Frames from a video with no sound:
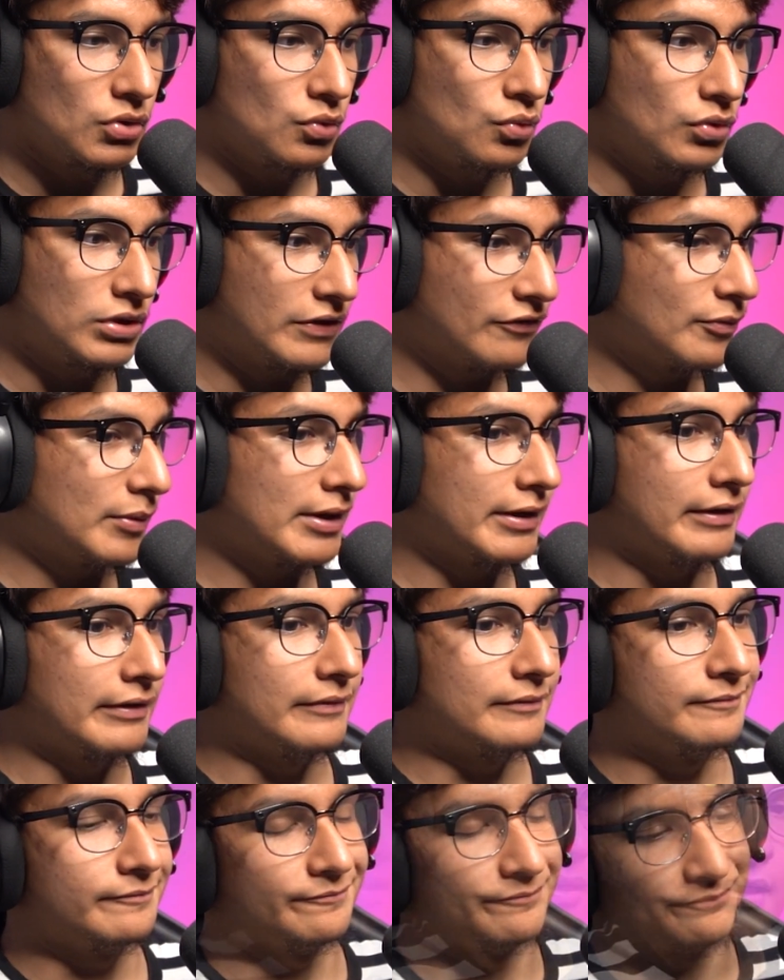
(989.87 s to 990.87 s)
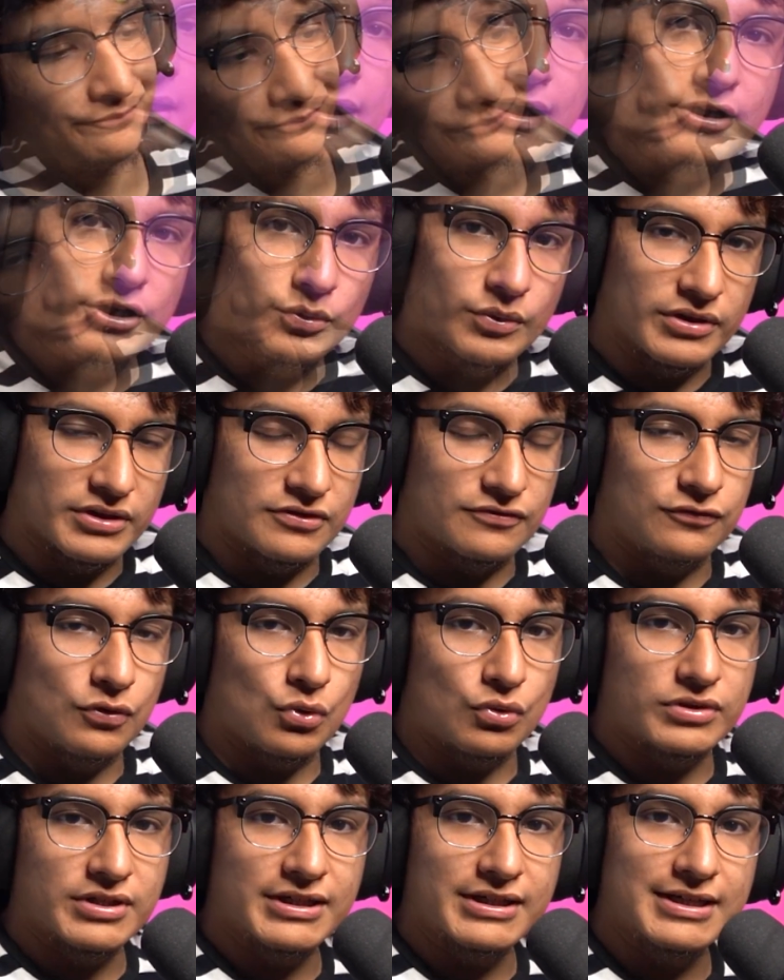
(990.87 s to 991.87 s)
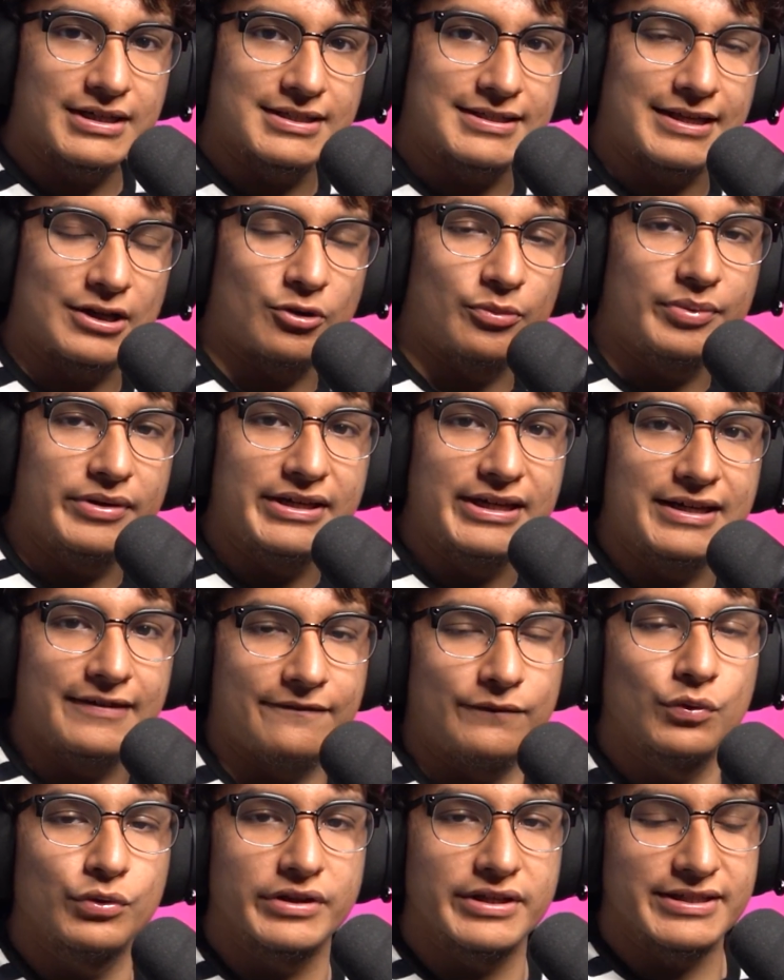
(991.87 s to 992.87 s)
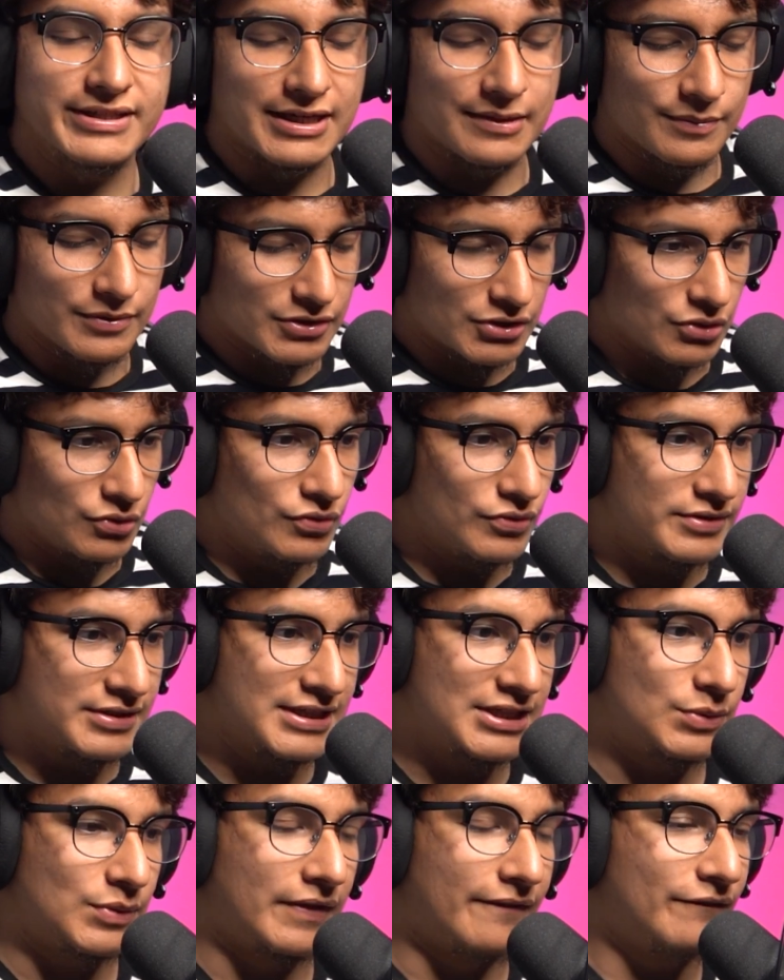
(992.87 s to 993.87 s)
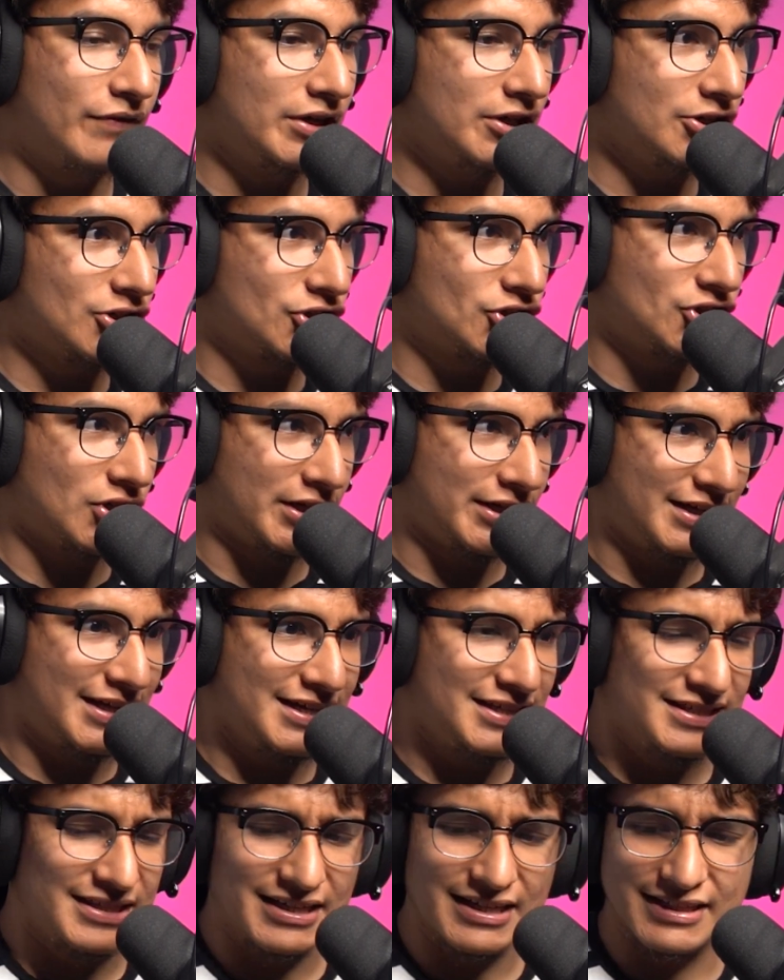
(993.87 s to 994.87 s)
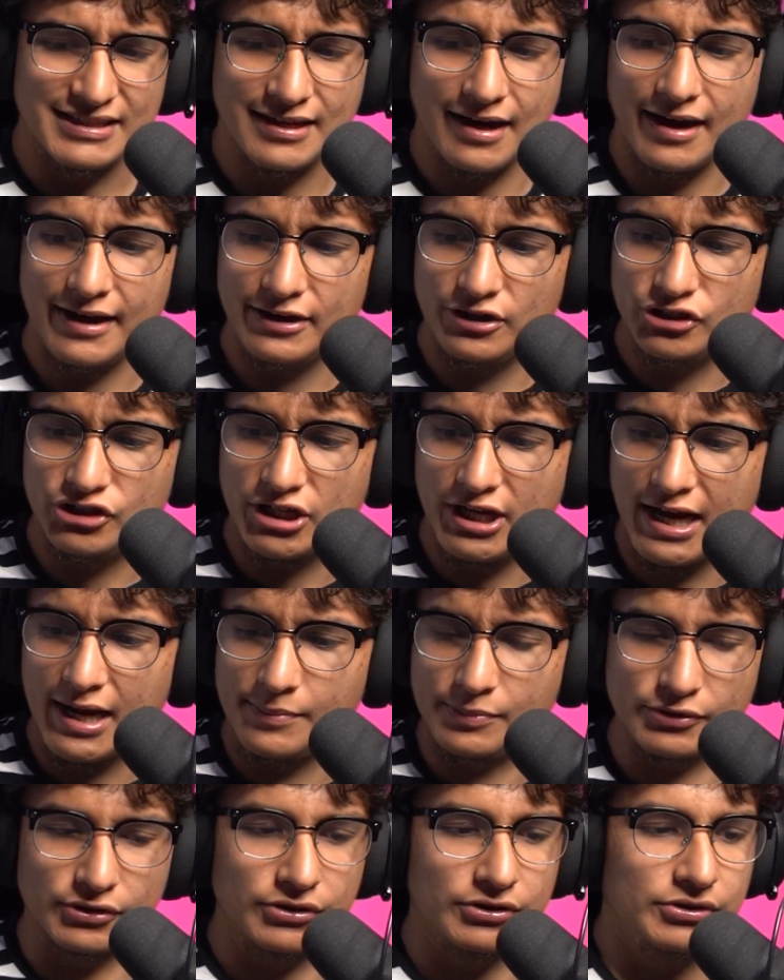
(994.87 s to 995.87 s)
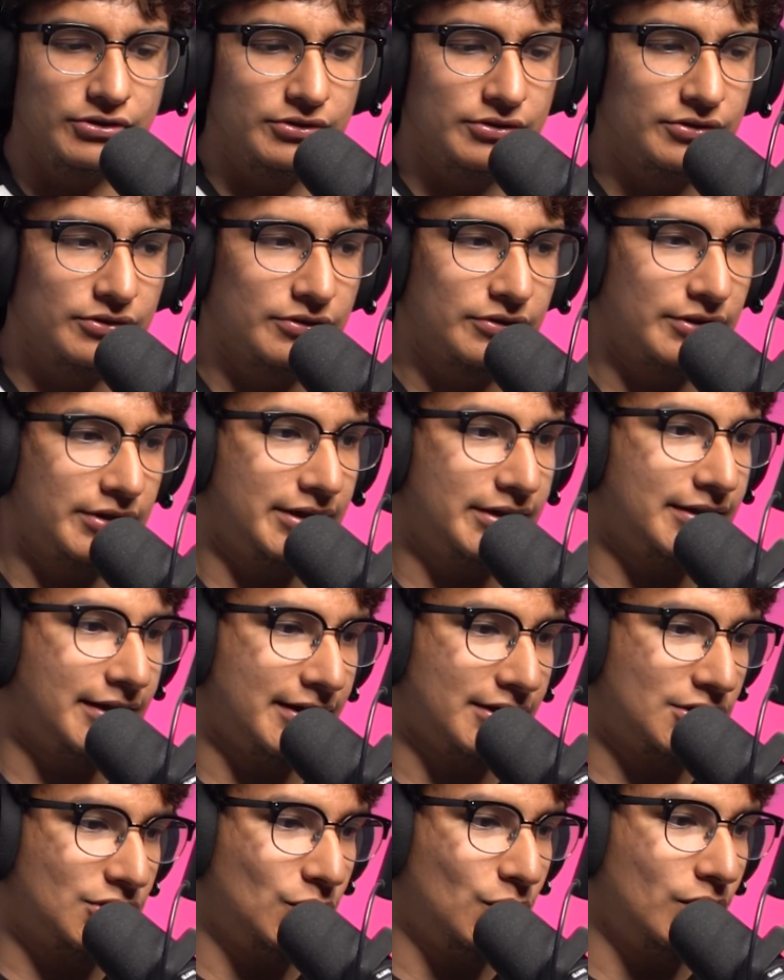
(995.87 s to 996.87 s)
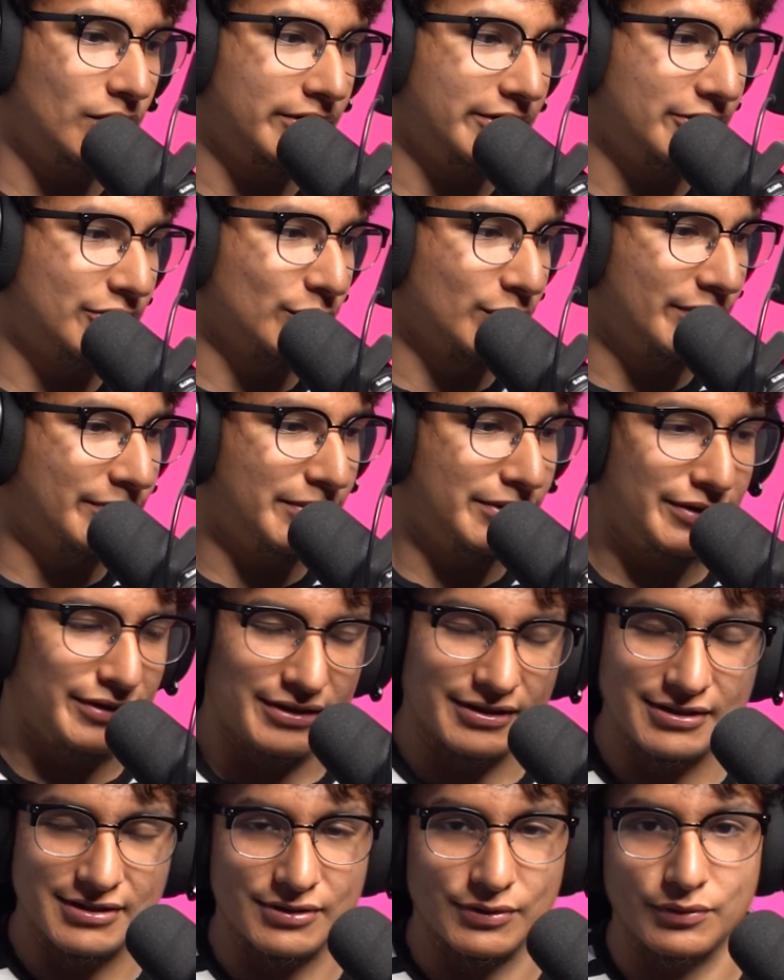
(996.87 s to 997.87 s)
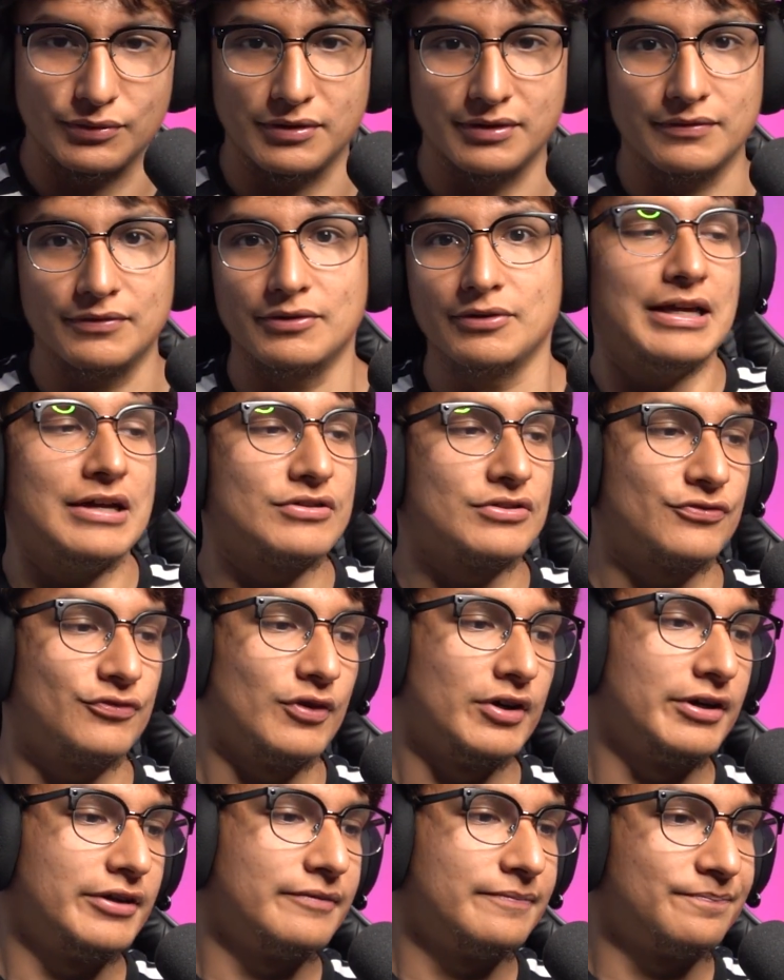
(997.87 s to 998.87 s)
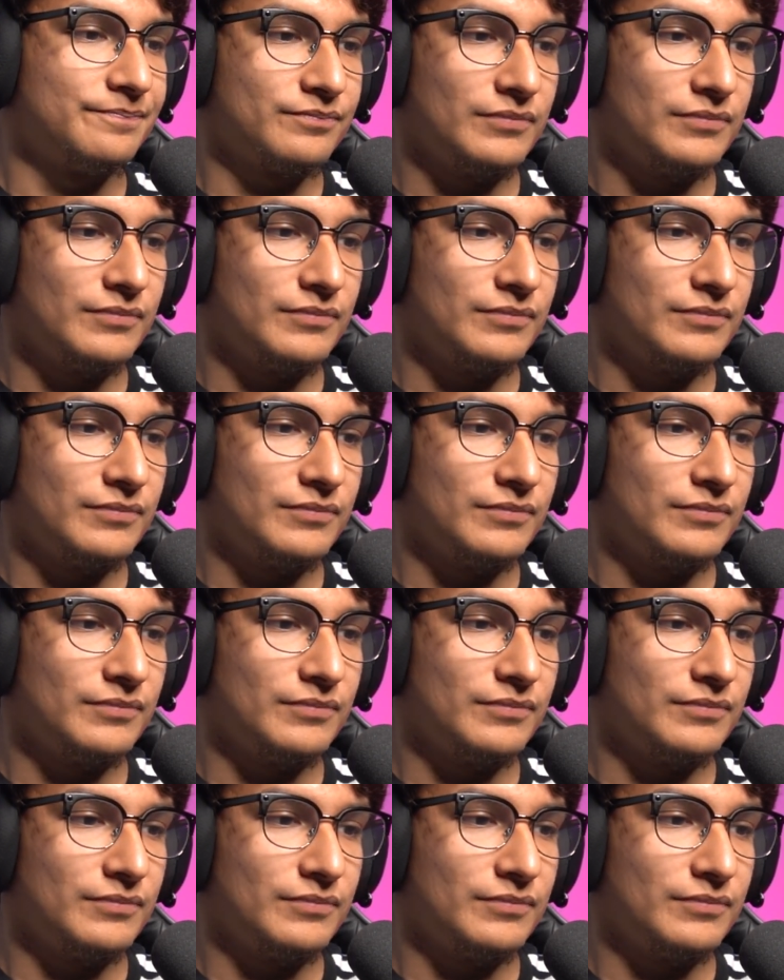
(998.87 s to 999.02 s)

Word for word: Well, never mind. Anyways, folks, I guess that'll be it for this episode since we finished, I guess, the entire chapter in like 23 minutes or whatever. That was fun.